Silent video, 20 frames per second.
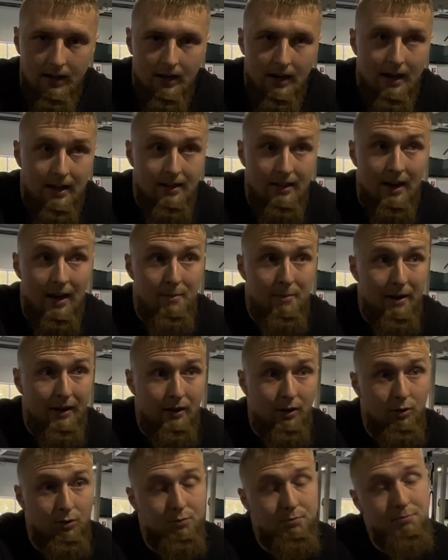and then I might
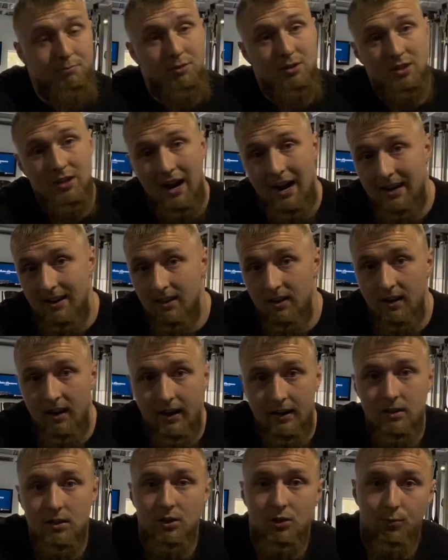go side of the
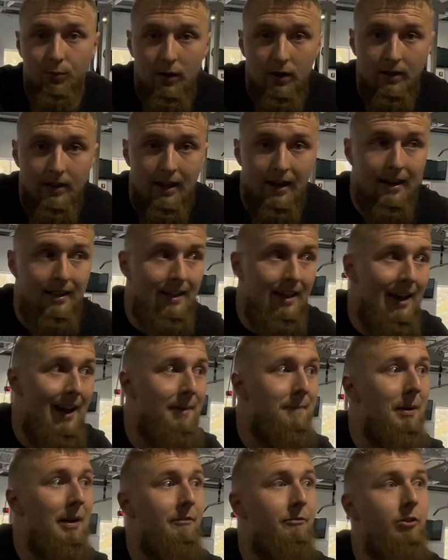neck since we're on that, and then I
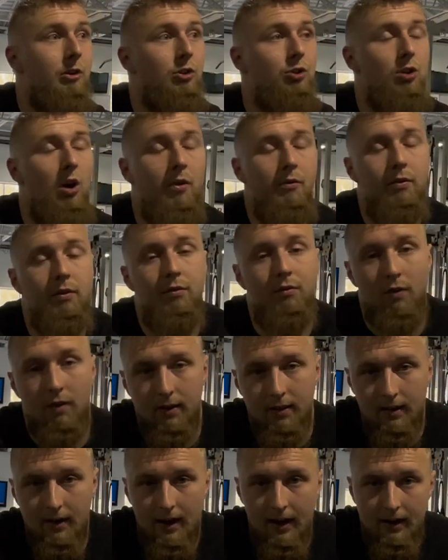might finish off with front
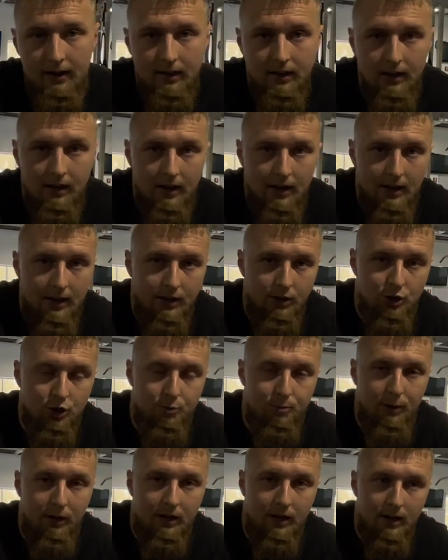of the neck,
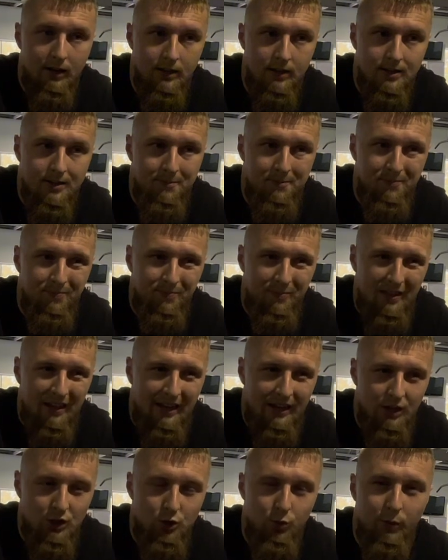just because
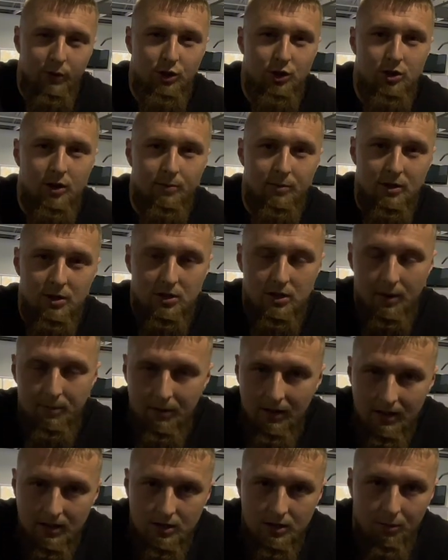it switches up the
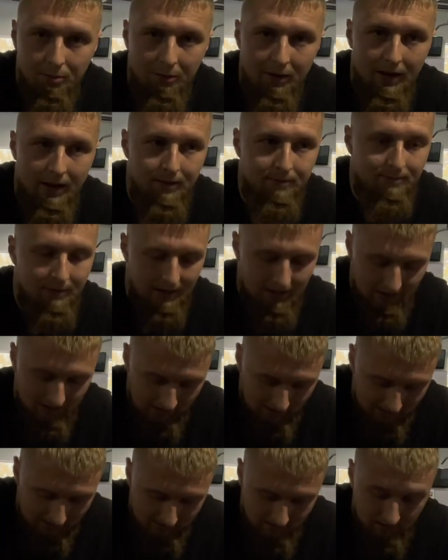stimulus a bit.
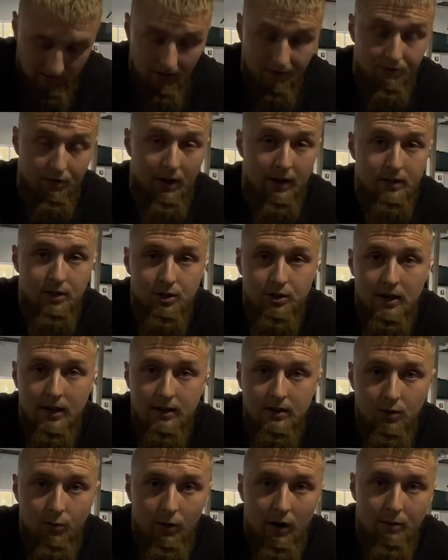It's a different
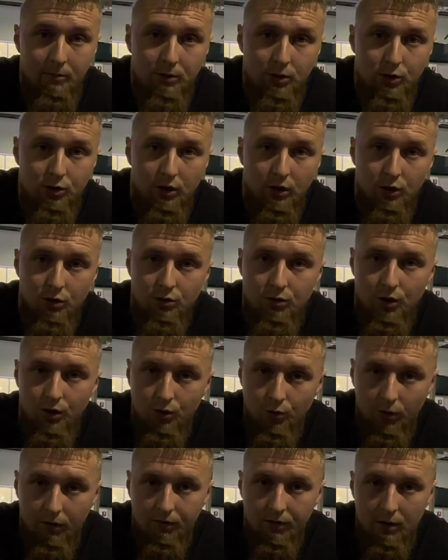exercise than what I'm usually used to
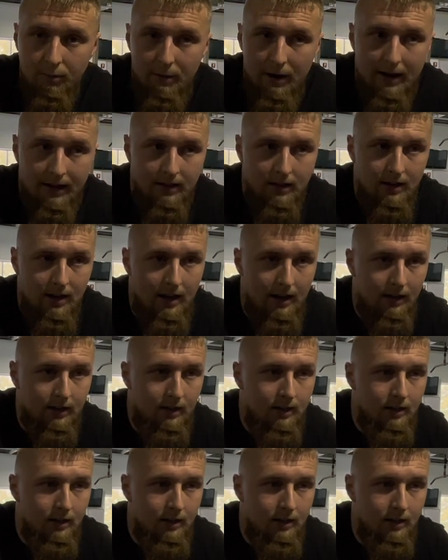doing for the back of the neck.